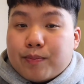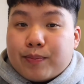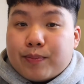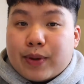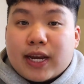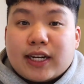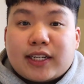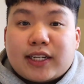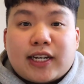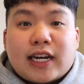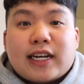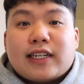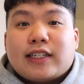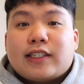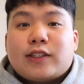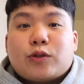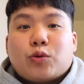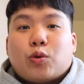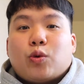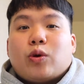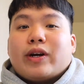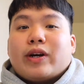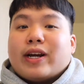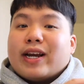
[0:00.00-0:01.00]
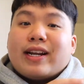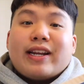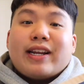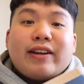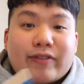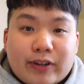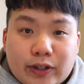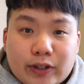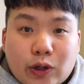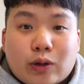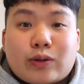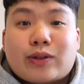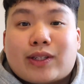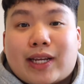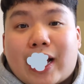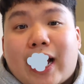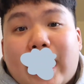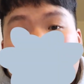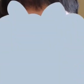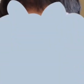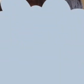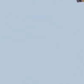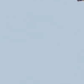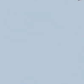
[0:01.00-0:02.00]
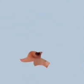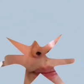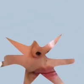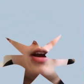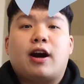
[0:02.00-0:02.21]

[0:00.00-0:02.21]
big changes or any results at all.